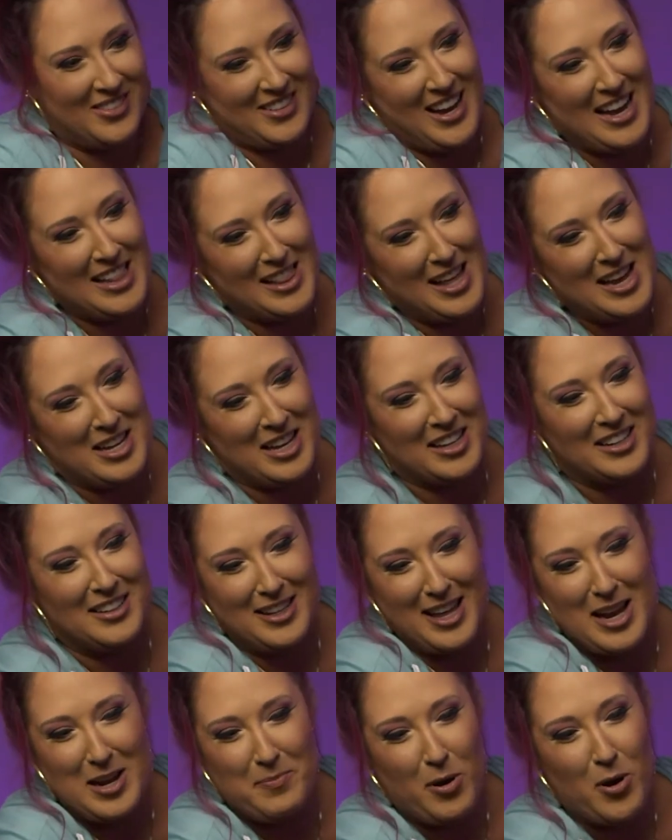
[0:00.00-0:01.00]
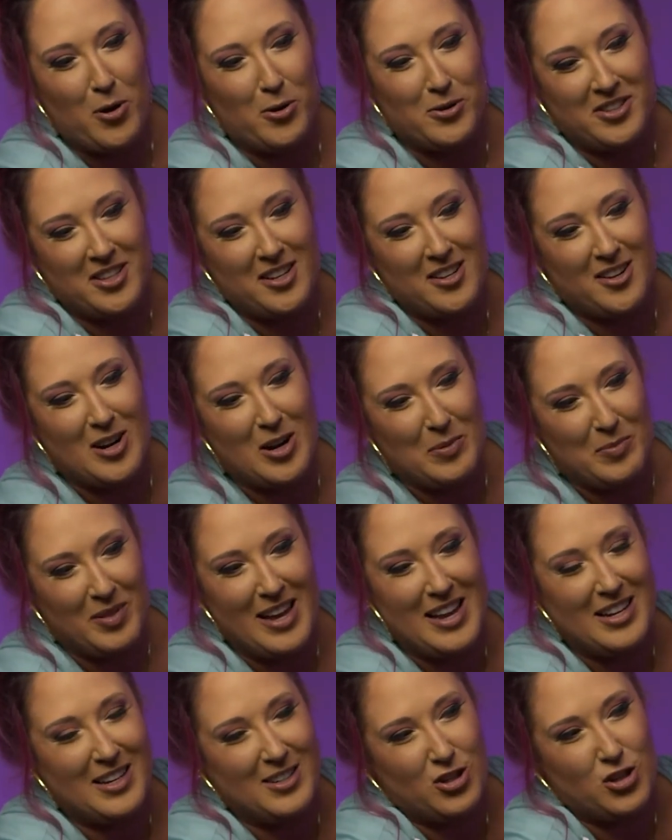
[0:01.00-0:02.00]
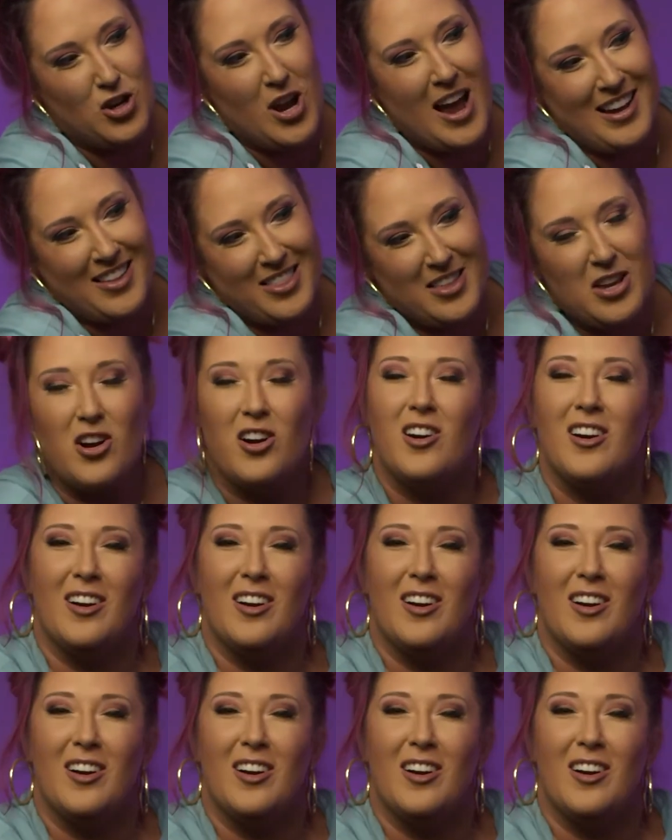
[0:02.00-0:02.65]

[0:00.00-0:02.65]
I like it. Like pose the arm, like jack the arm.